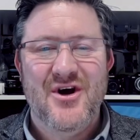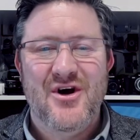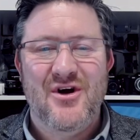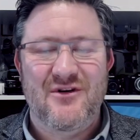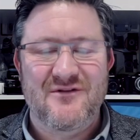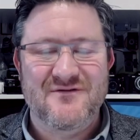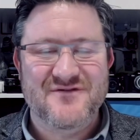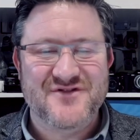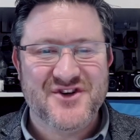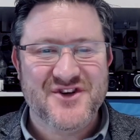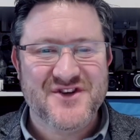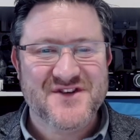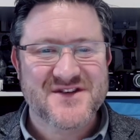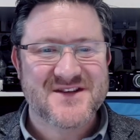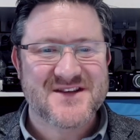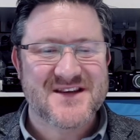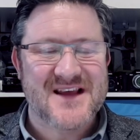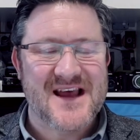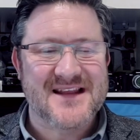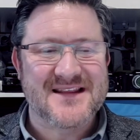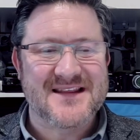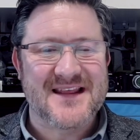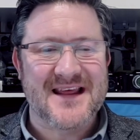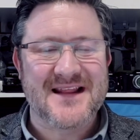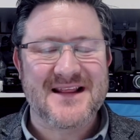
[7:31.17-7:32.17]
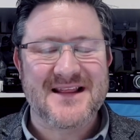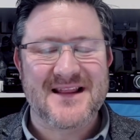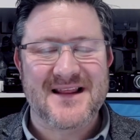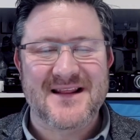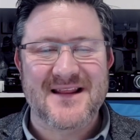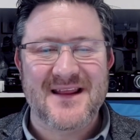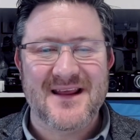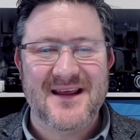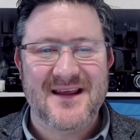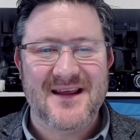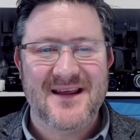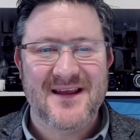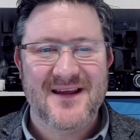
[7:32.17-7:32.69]
of Jesus'
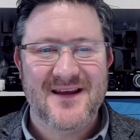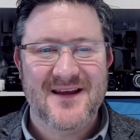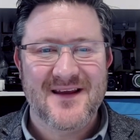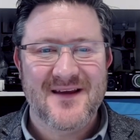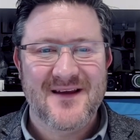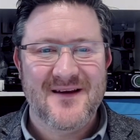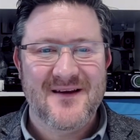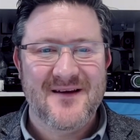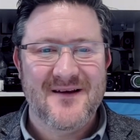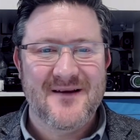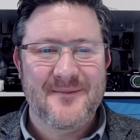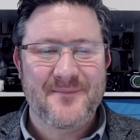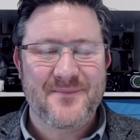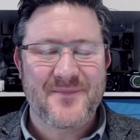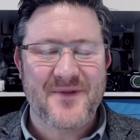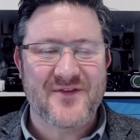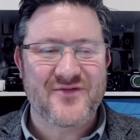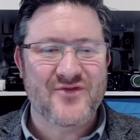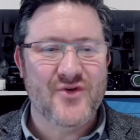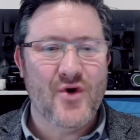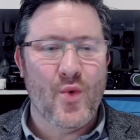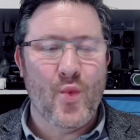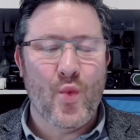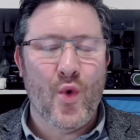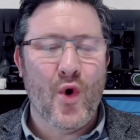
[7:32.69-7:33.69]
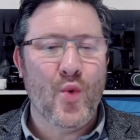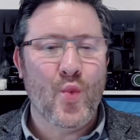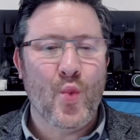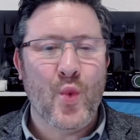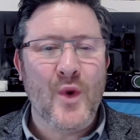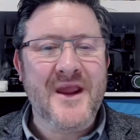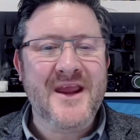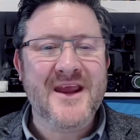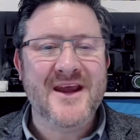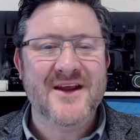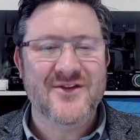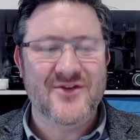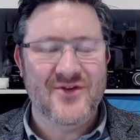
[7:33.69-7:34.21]
identity is not what we
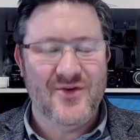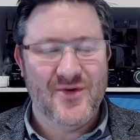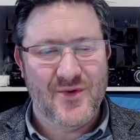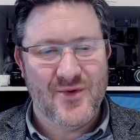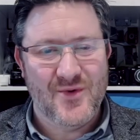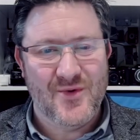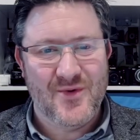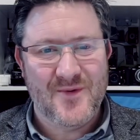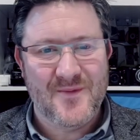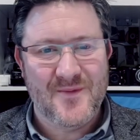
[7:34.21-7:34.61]
can do,